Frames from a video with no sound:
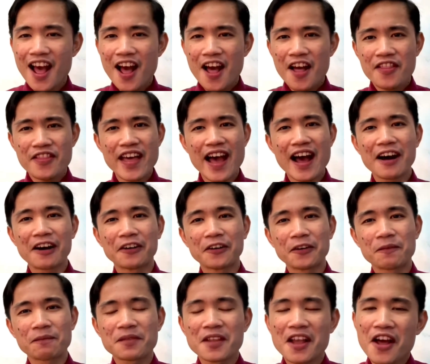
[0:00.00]

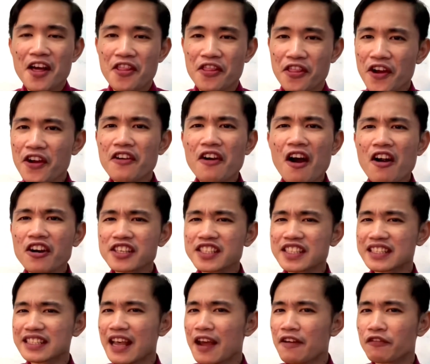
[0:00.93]
Now, there are
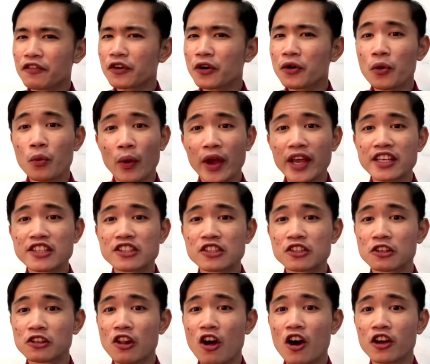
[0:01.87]
several ways
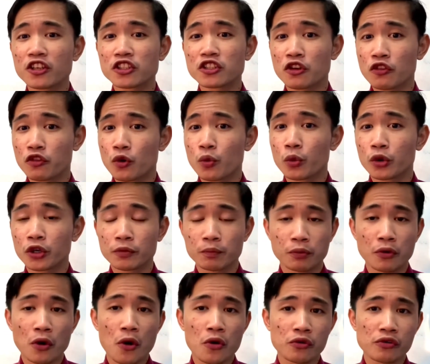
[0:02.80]
to launch the Word
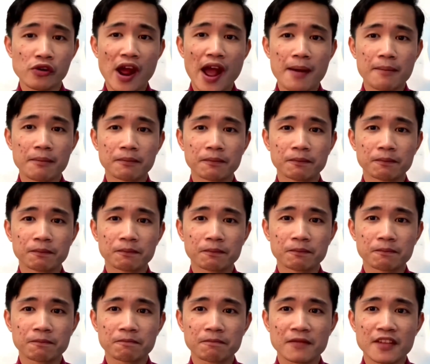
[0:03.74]
program.
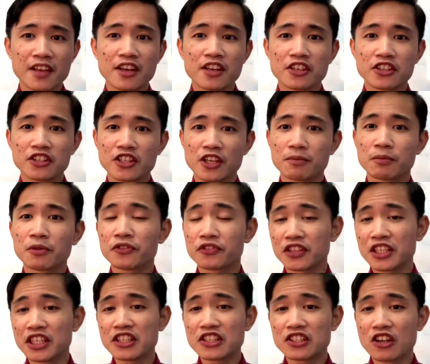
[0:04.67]
Some of
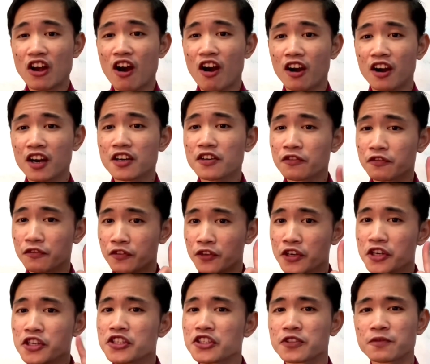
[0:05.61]
these are:
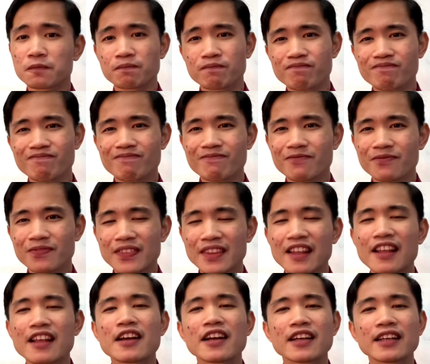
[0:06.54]
first,
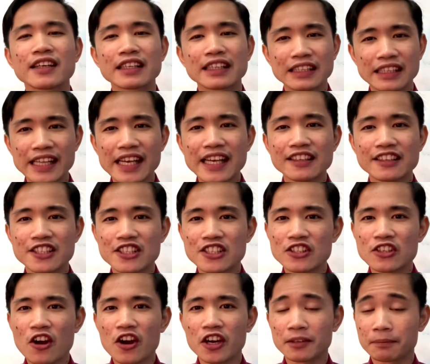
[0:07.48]
click the
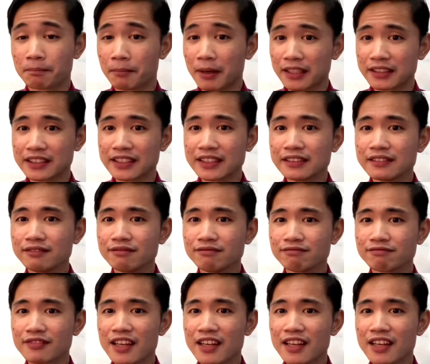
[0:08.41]
Start button,